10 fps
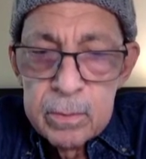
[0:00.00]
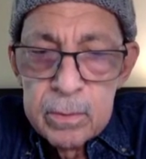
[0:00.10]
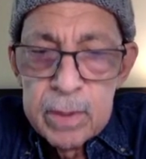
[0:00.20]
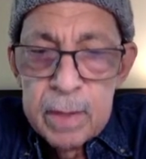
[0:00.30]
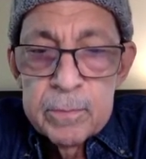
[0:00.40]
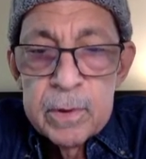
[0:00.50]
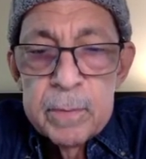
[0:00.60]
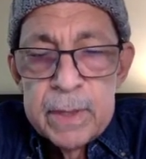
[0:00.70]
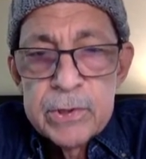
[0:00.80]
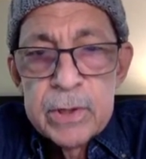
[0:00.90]
kept
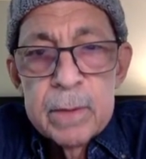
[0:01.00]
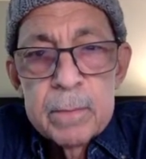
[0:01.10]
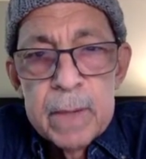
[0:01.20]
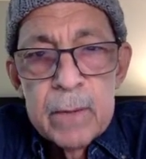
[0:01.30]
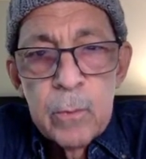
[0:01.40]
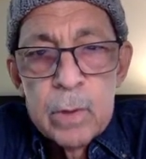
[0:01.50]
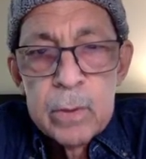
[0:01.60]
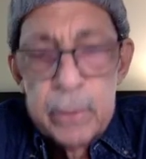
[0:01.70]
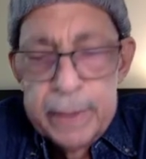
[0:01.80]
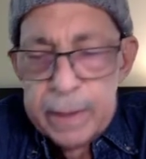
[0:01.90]
diminishing by one
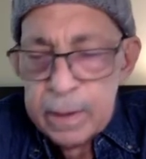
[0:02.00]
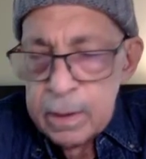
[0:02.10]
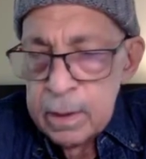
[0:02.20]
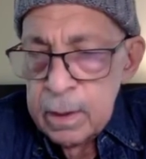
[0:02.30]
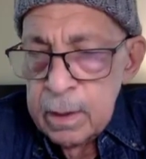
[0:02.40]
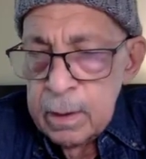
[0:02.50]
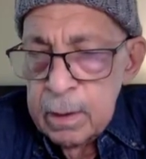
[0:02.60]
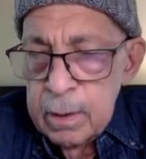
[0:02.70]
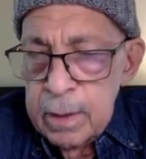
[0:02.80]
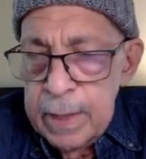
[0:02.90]
a week,
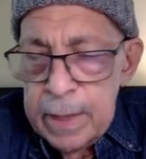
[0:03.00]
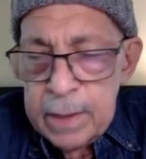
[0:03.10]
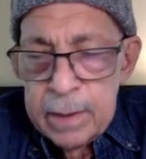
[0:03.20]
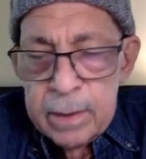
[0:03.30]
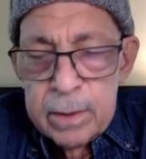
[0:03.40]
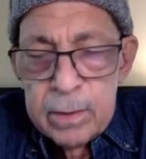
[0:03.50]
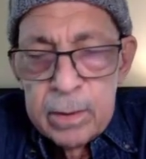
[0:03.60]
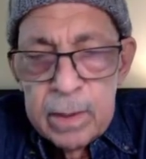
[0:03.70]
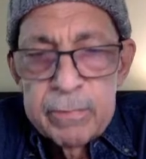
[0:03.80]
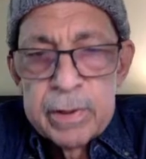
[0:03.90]
and the
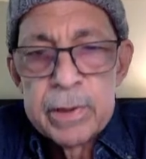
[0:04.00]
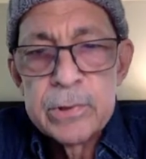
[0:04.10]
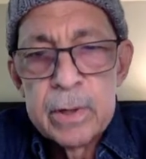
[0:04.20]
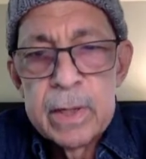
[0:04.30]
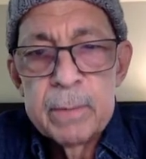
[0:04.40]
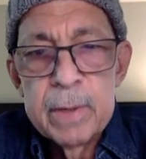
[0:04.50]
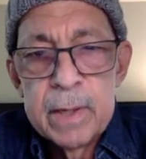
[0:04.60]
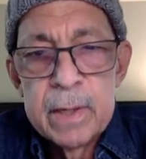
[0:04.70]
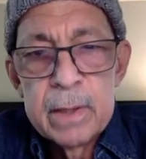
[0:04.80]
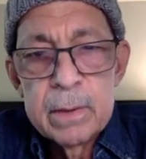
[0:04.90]
level of the jar kept
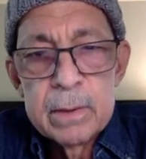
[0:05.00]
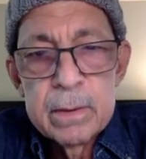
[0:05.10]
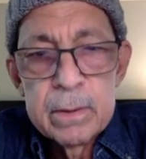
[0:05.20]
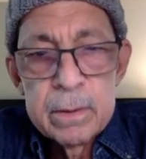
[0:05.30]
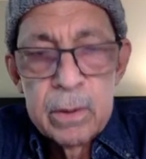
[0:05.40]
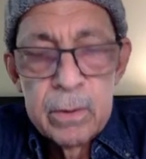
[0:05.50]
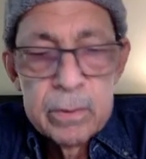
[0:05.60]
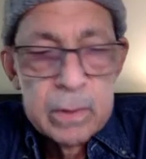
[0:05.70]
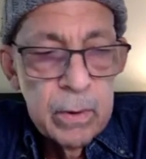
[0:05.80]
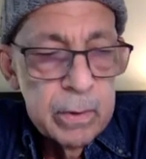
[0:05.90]
getting
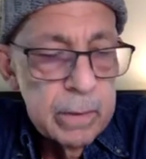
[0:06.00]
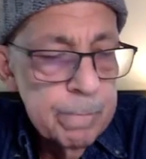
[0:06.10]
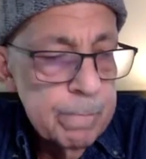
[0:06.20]
lower and lower.